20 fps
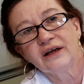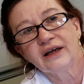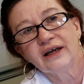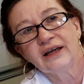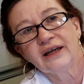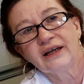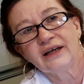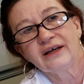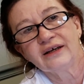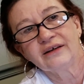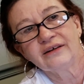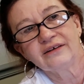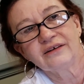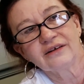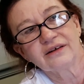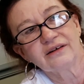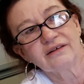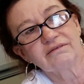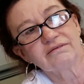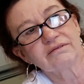
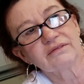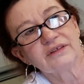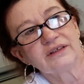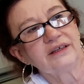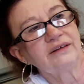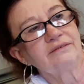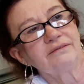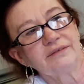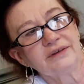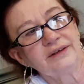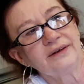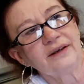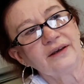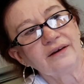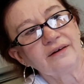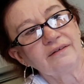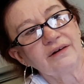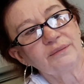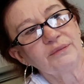and it, you know,